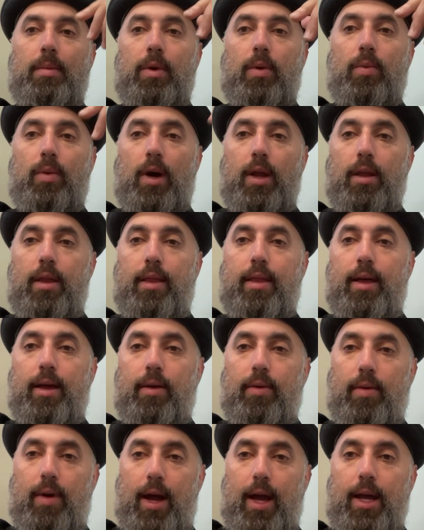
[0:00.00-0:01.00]
one thing
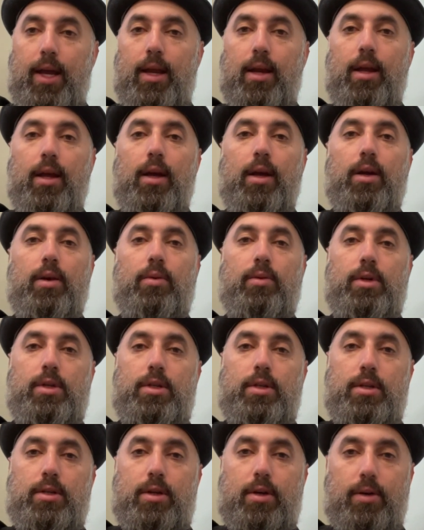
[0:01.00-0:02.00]
right, which
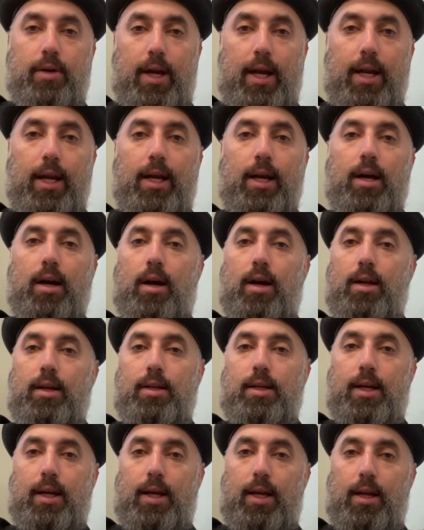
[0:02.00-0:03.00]
is creating
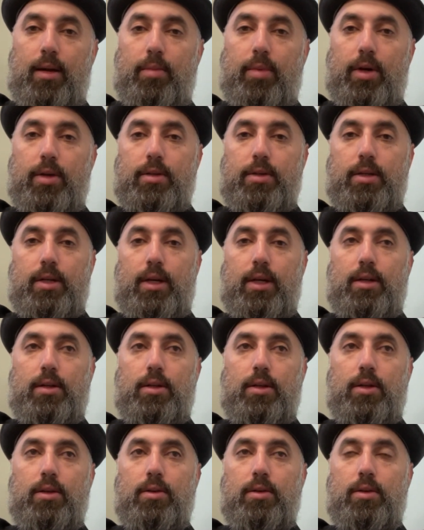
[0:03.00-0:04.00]
content and posting it to
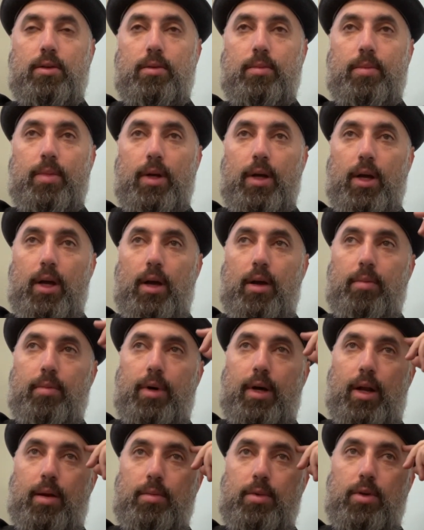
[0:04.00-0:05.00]
YouTube,
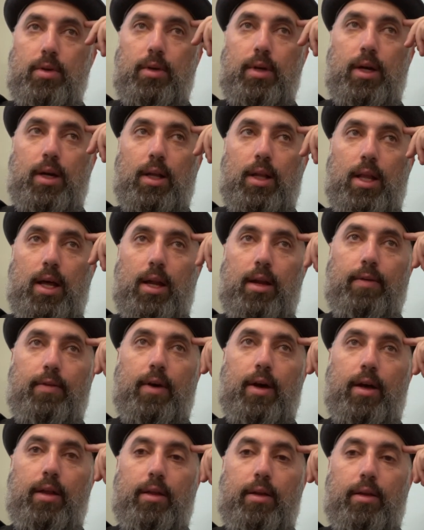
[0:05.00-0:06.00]
but I'm doing a lot of
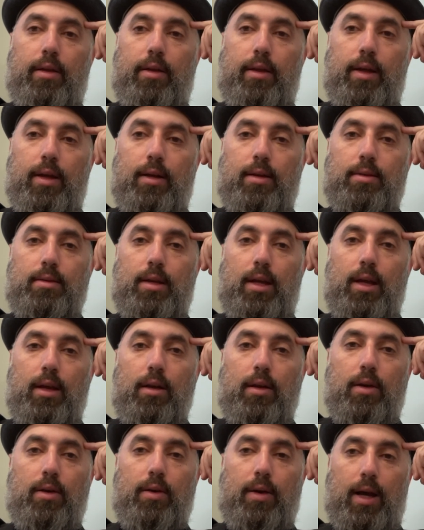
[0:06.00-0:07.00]
other things
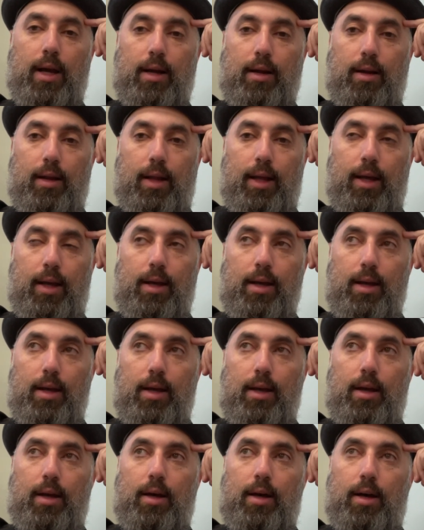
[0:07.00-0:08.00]
incorrectly.
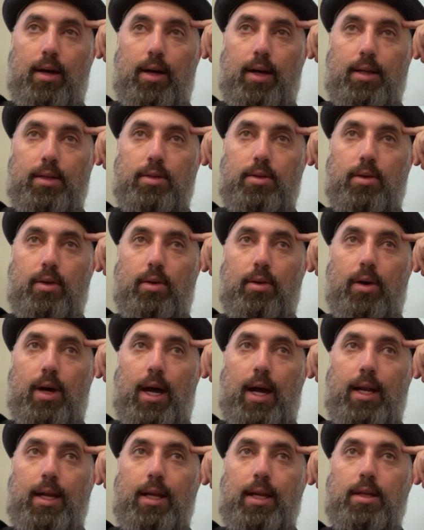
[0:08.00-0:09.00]
So
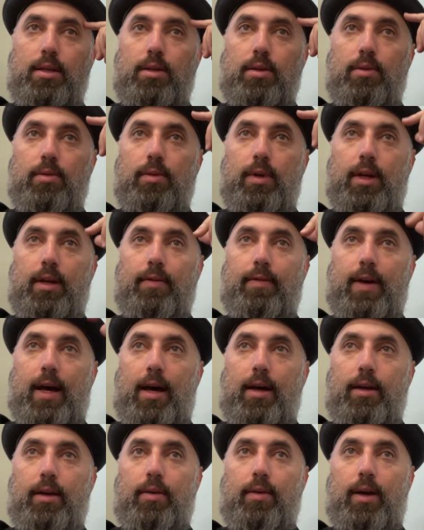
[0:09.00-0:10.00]
I need to
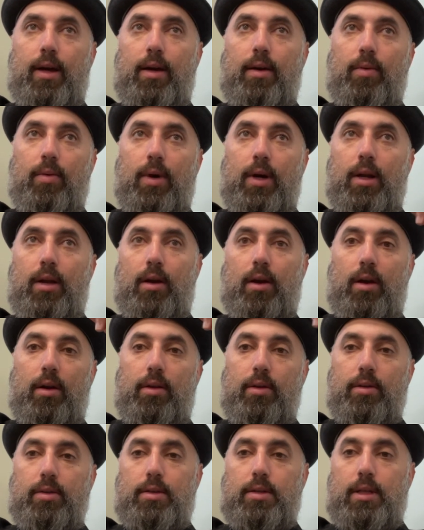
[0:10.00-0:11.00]
reevaluate what are
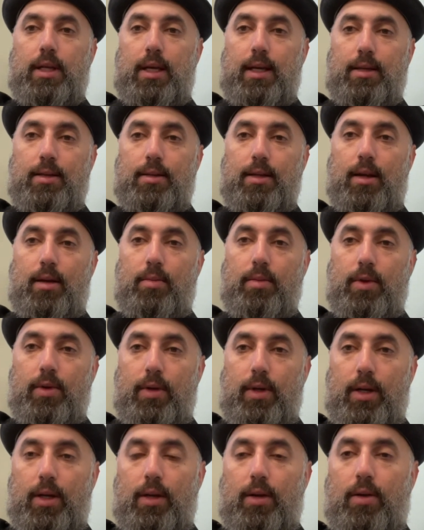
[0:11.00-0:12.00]
those things that I'm
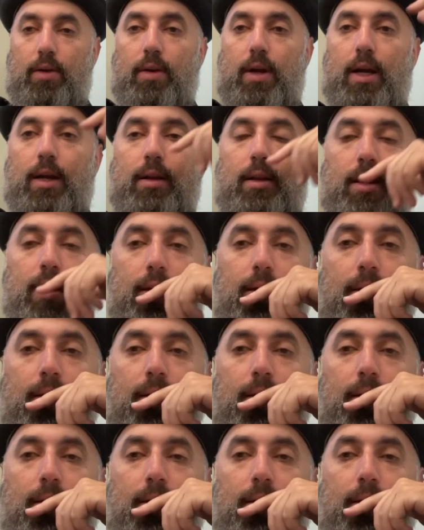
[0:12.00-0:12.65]
doing incorrectly,